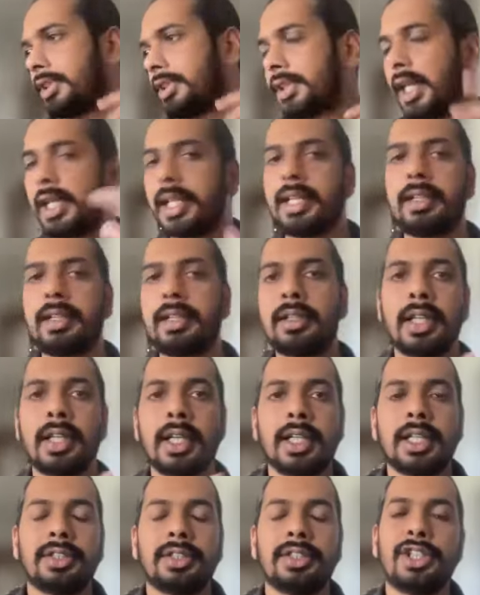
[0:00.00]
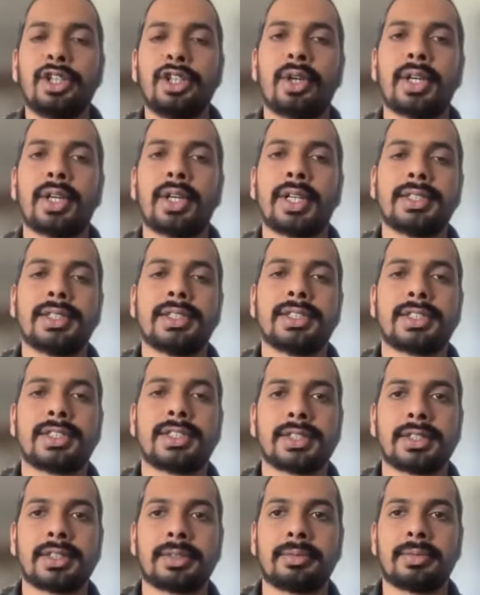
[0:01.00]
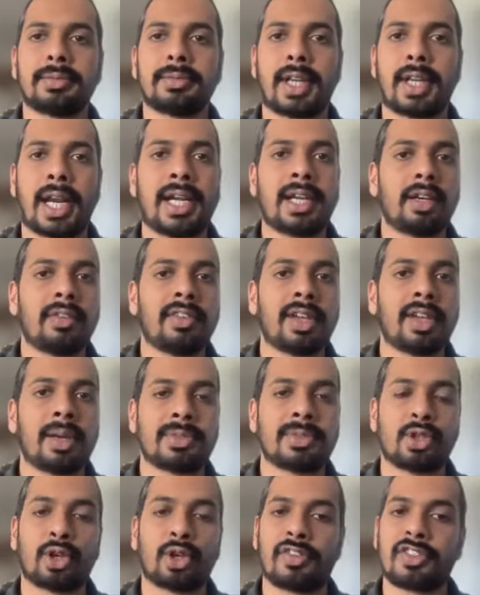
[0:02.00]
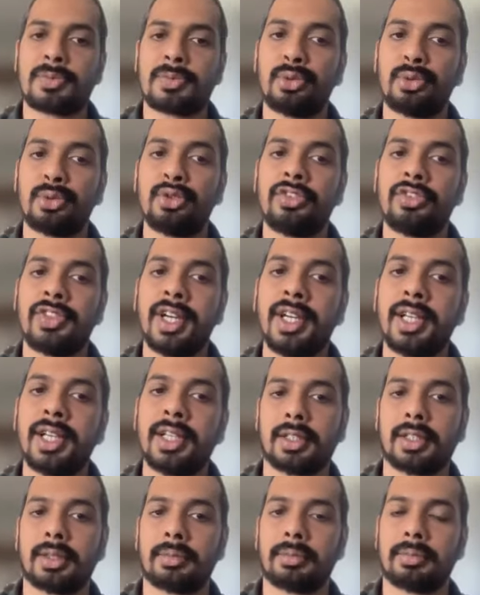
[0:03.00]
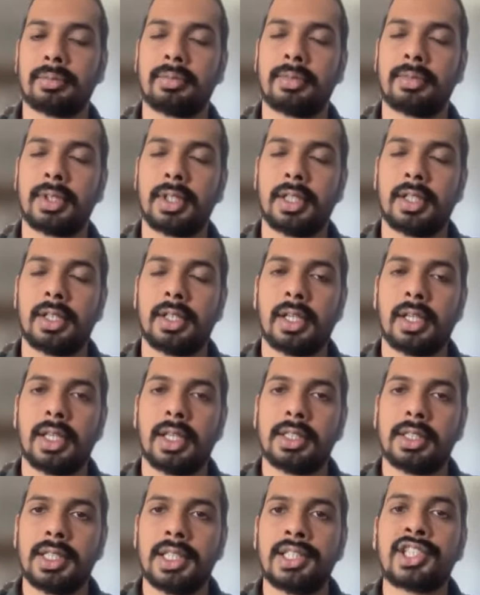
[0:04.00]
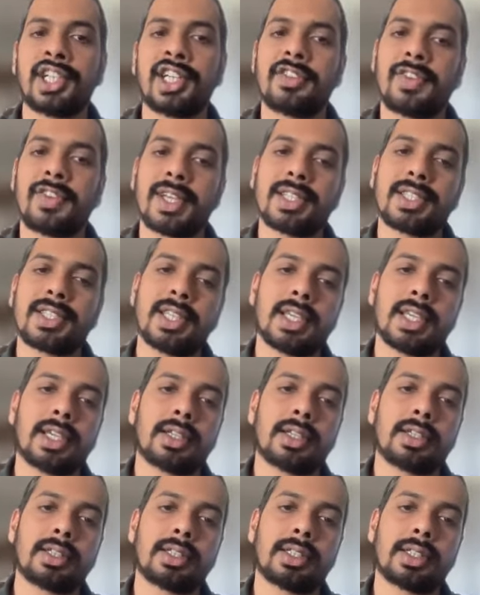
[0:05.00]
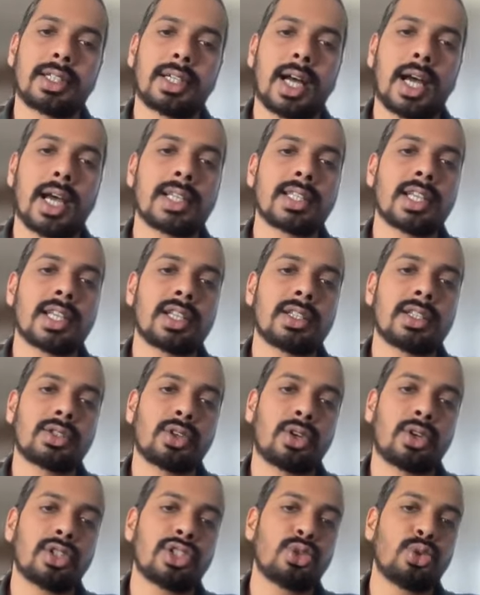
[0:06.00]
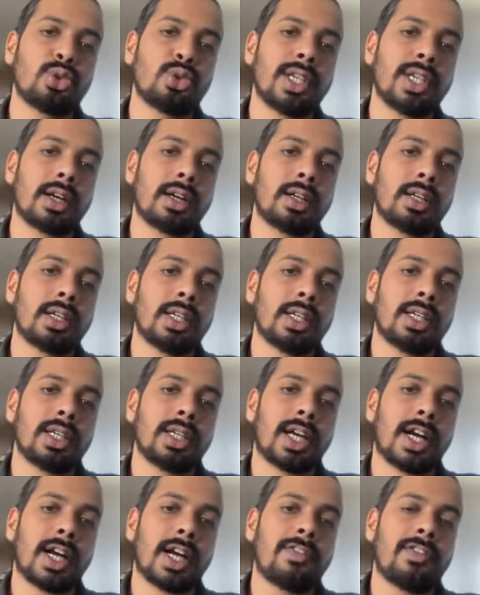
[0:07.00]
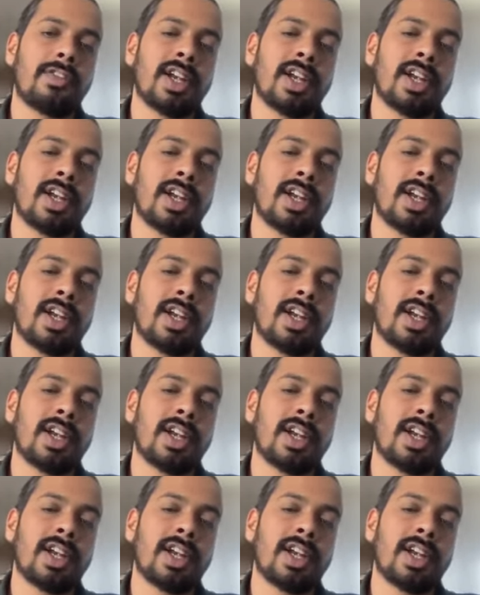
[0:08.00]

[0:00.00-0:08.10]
telling the audience right away. I'm sort of spoon feeding them. Instead, if I say, as I saw Julia, I